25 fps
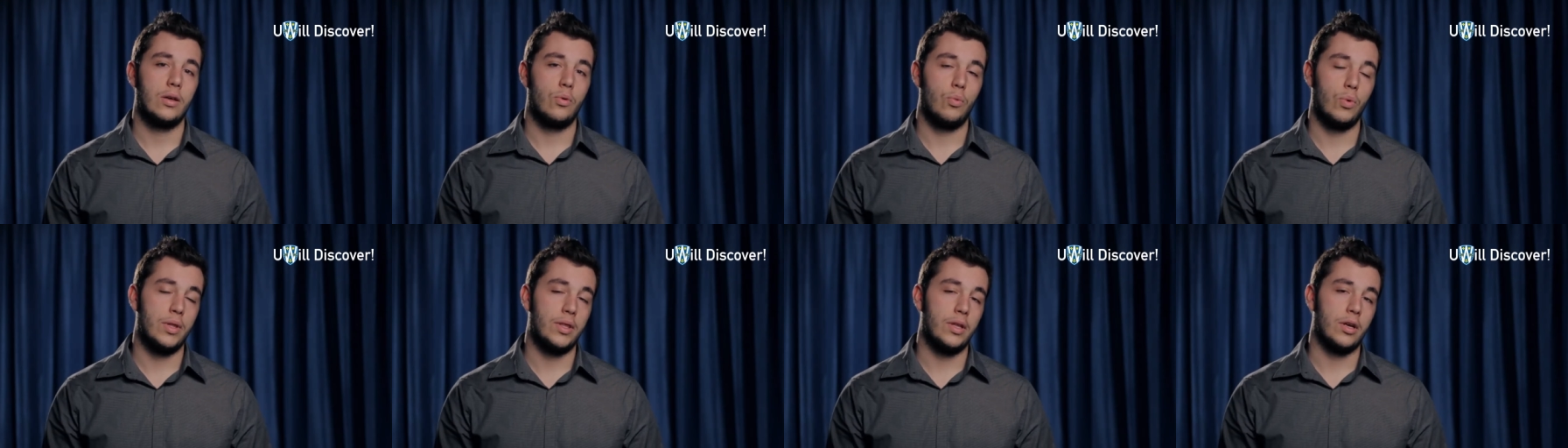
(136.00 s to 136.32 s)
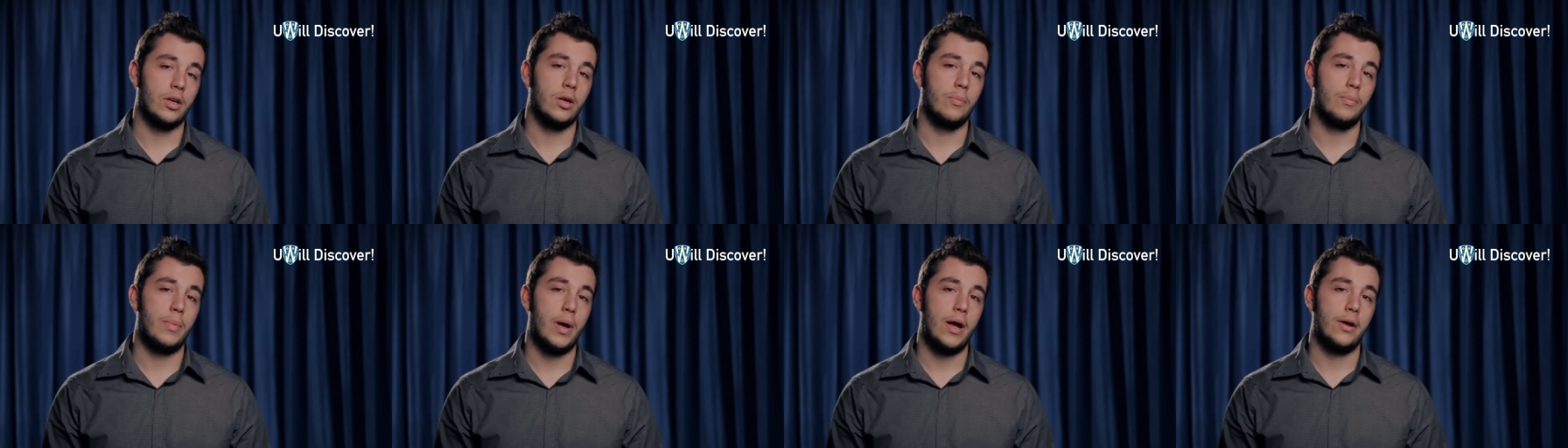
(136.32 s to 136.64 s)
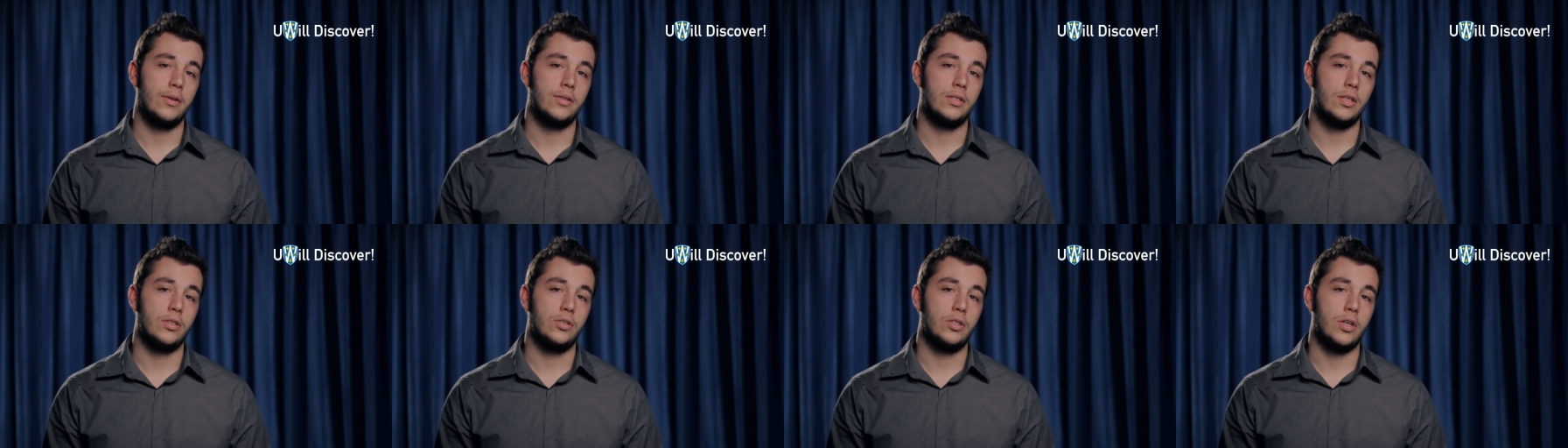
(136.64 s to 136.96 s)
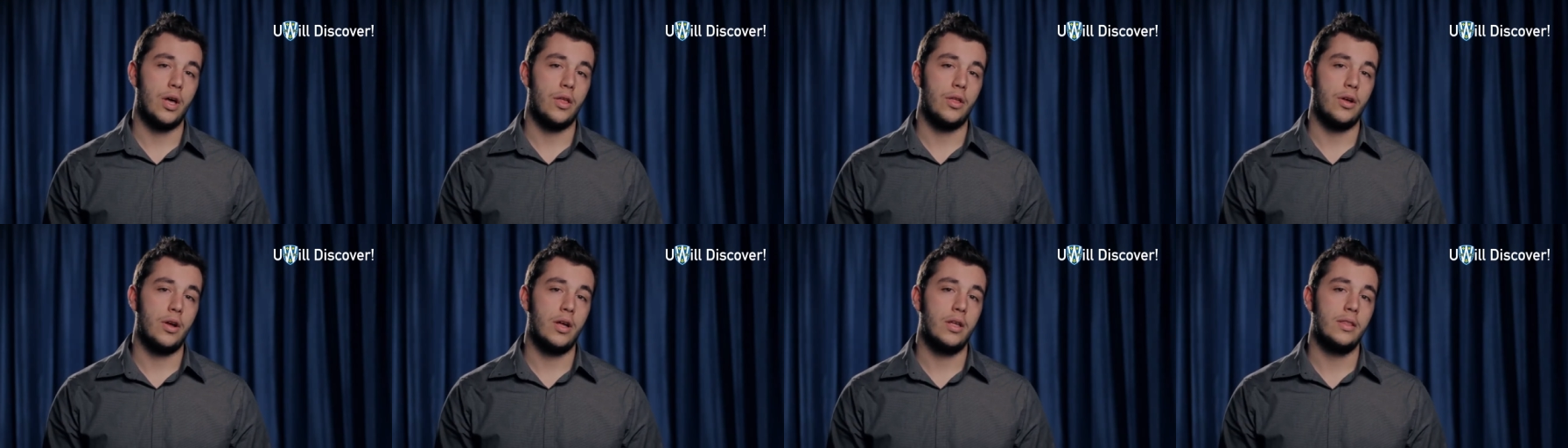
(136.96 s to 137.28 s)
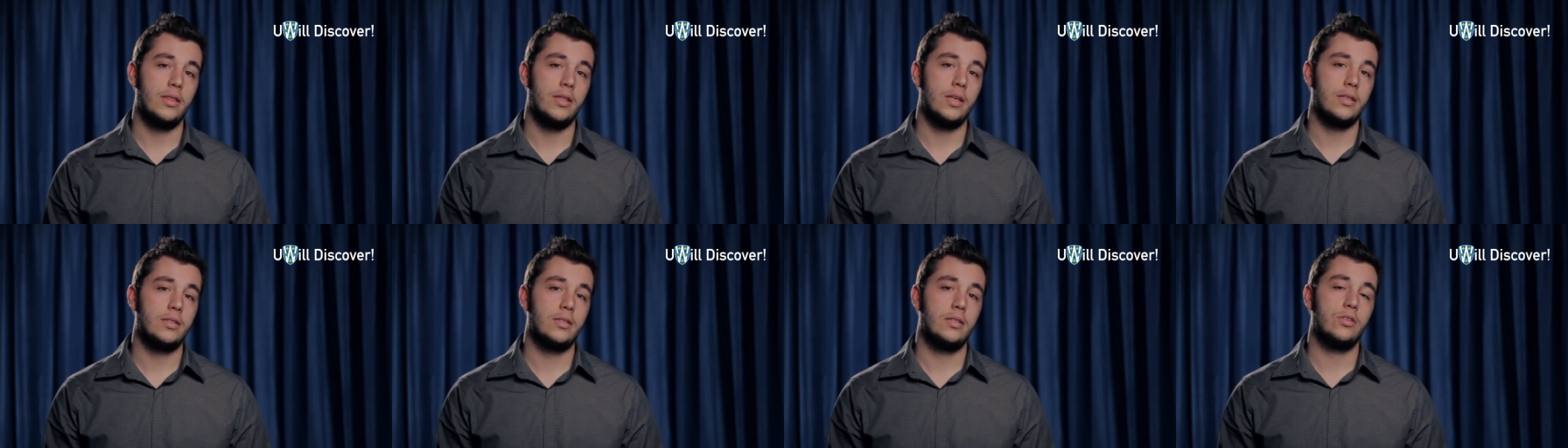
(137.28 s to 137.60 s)
when they're compared to each other. And
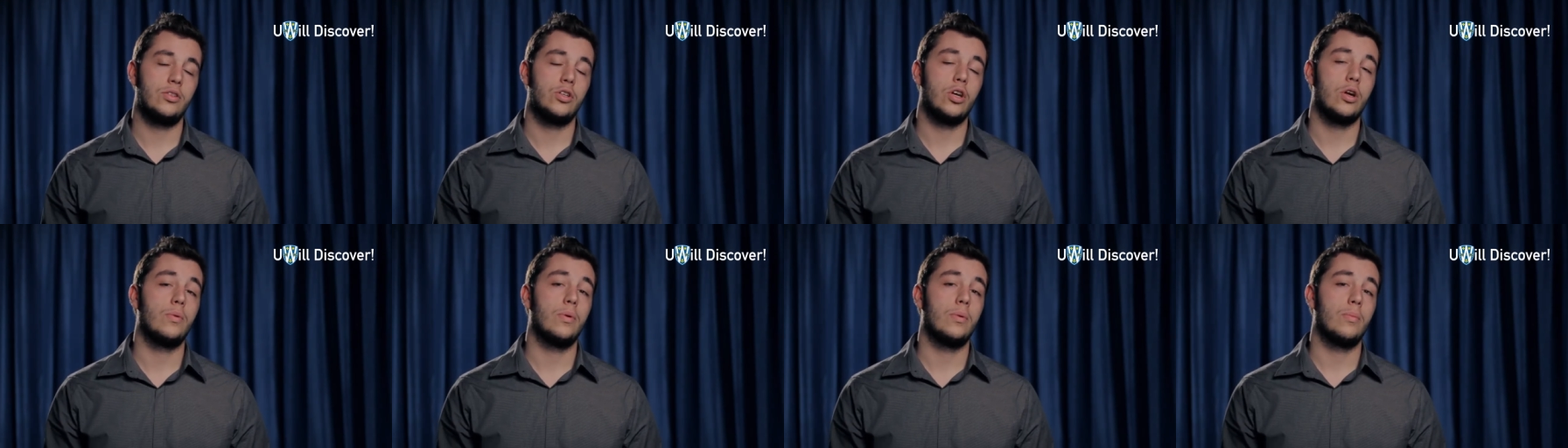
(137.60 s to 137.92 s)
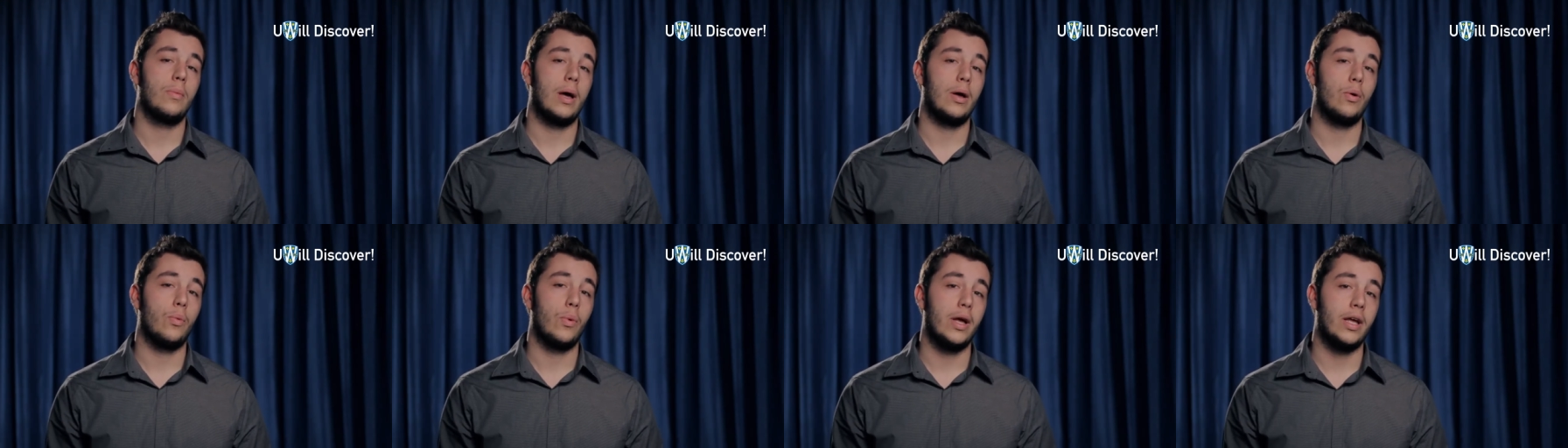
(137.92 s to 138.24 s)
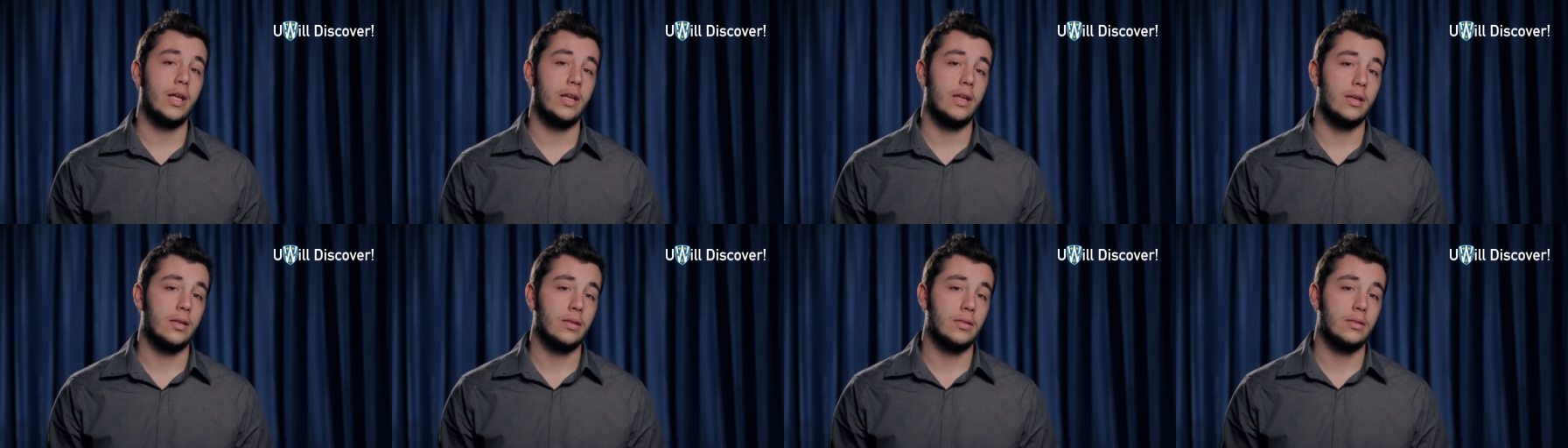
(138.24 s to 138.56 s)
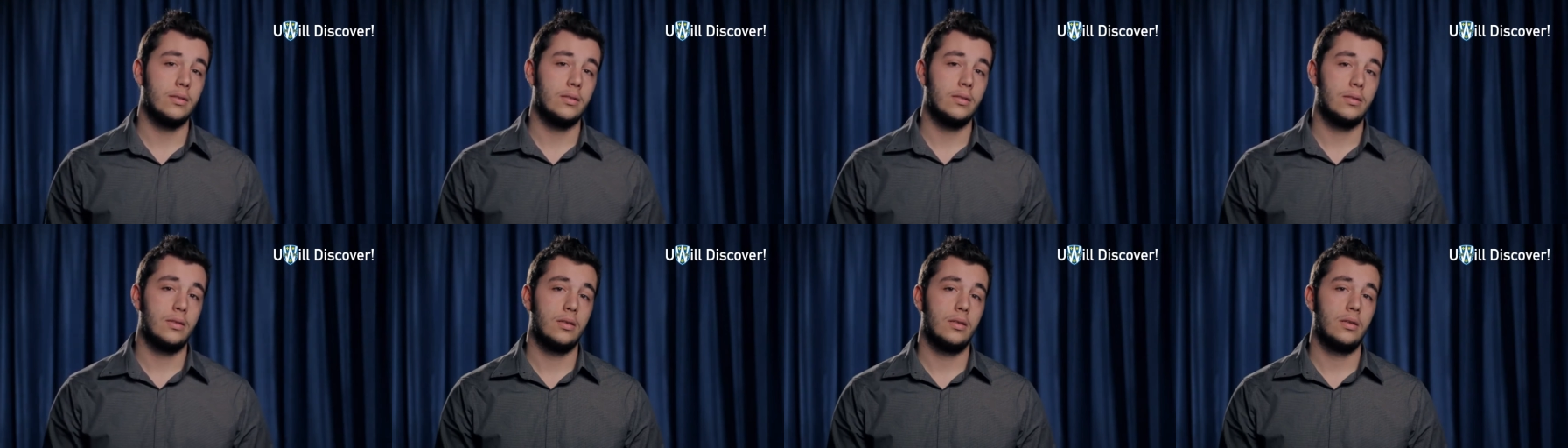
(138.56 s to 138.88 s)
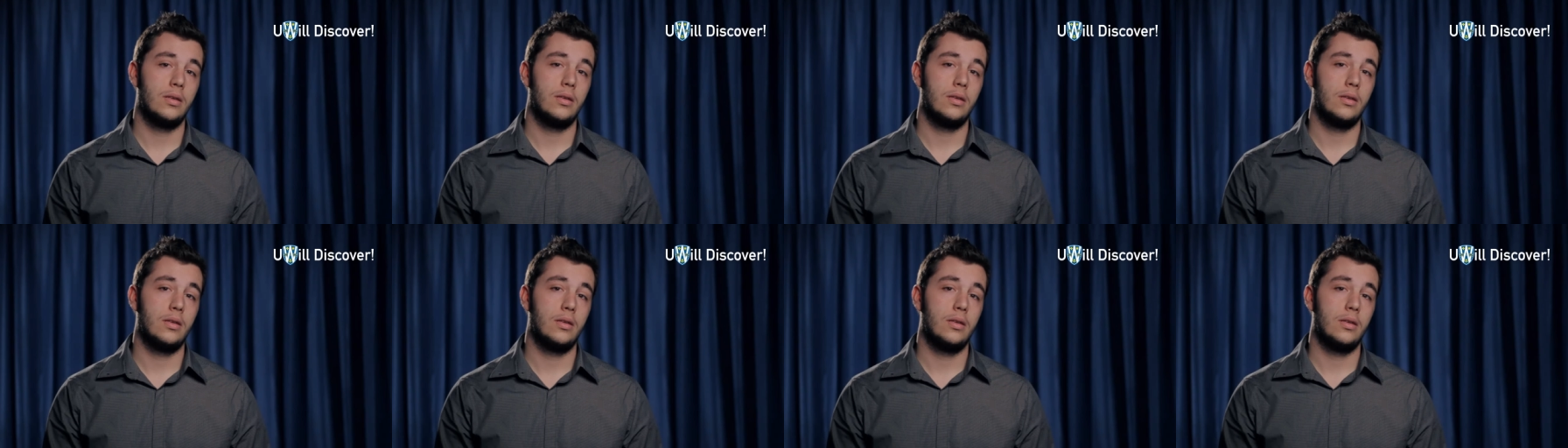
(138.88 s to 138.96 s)
this determined my weightings.